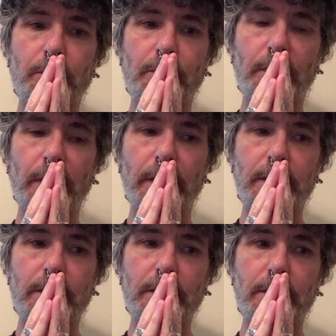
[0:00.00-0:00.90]
but
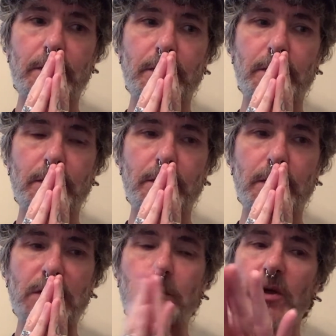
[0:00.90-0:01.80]

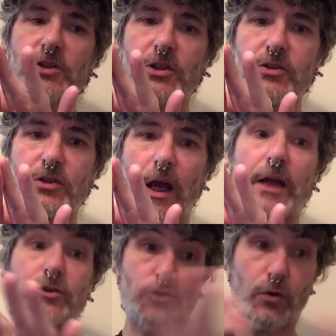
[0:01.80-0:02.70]
as much as
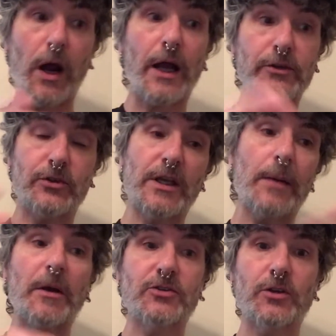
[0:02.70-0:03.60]
I try to
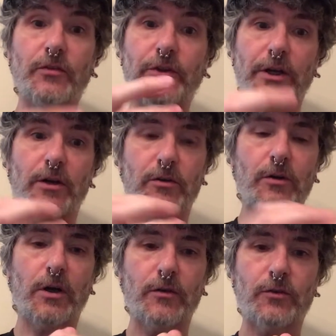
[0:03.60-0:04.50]
get myself there
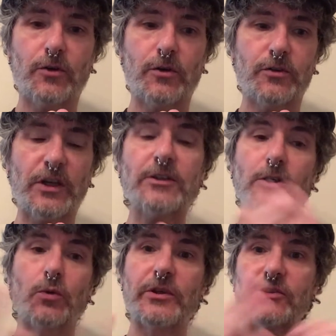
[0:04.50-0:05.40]
for
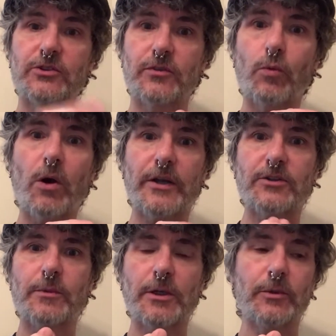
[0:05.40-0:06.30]
technical reasons of wanting
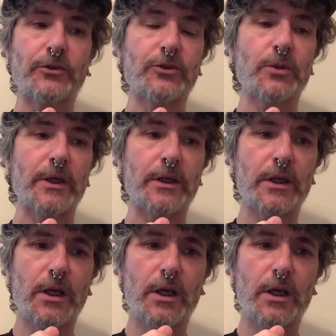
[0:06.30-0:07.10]
to be able to do it,